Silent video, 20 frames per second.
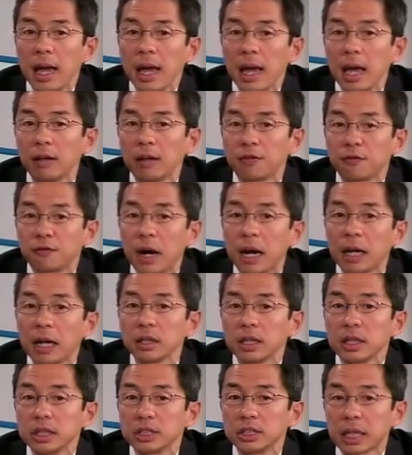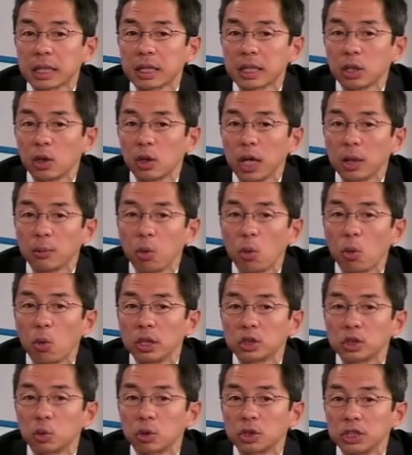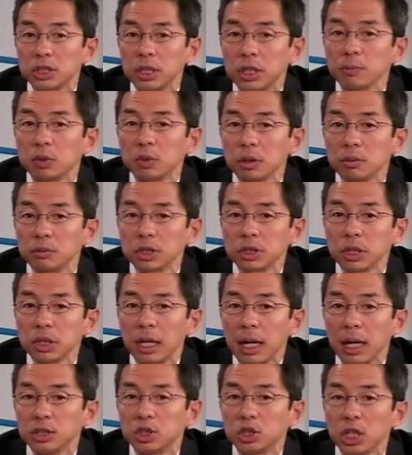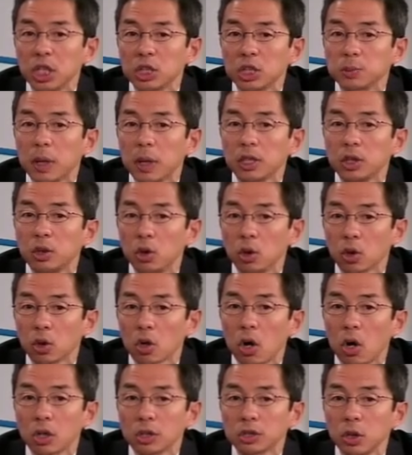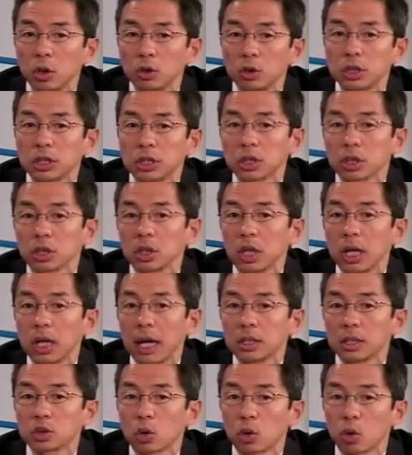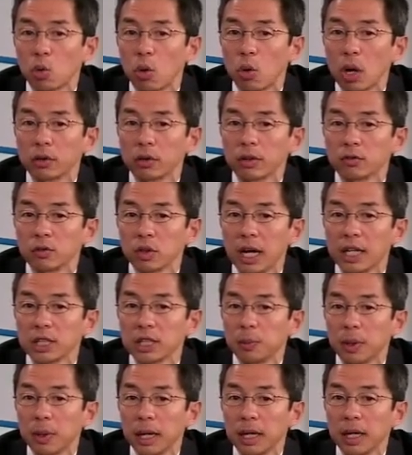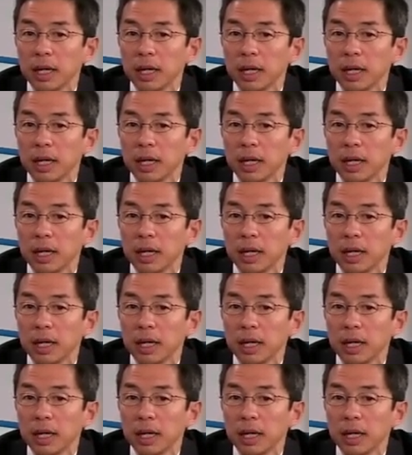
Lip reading: And finally, the secondary endpoints were symptoms as judged by New York Heart Association class or quality of life by